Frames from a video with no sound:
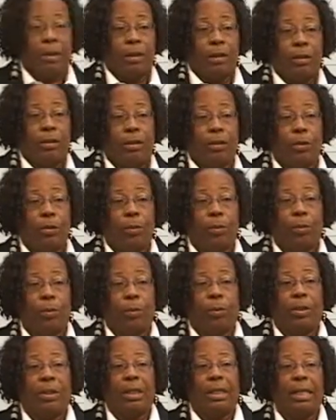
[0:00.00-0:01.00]

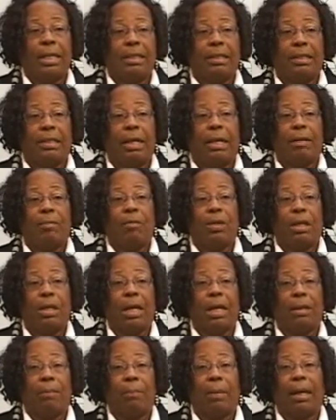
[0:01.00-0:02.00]
So the next time we
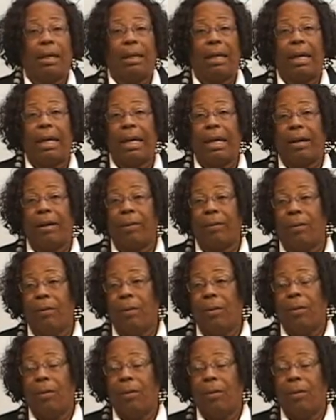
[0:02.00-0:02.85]
get back here,